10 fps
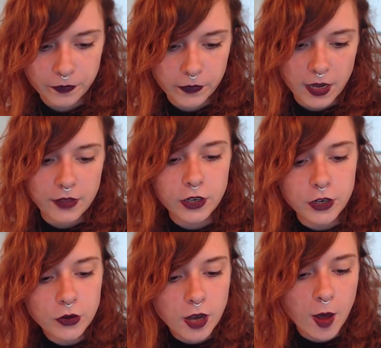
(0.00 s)
And the
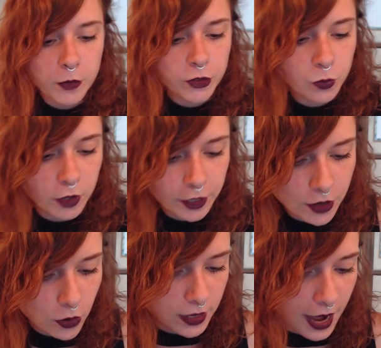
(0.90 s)
newcomers were,
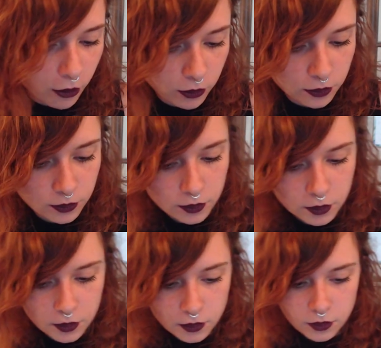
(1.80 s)
no doubt,
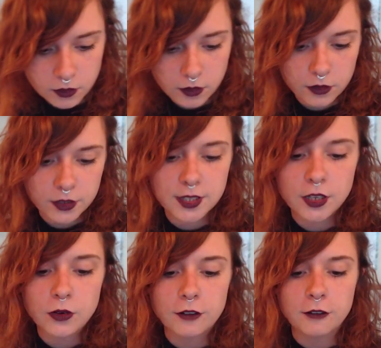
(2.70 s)

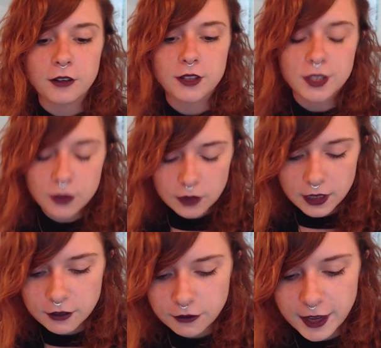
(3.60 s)
soon
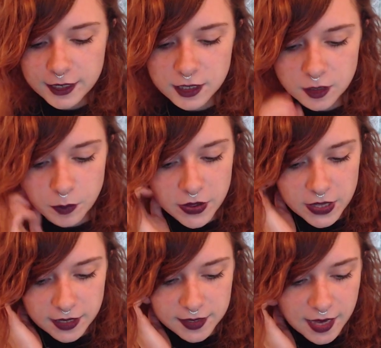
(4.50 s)
infected by the
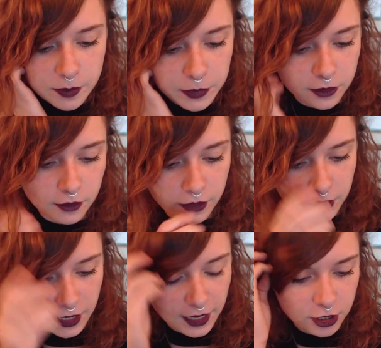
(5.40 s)
excitement of the
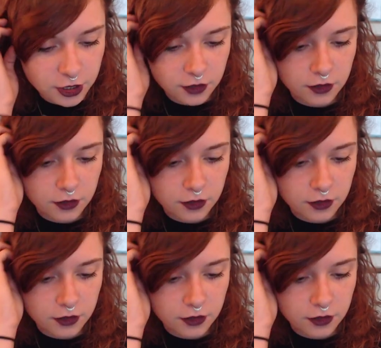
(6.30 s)
occasion.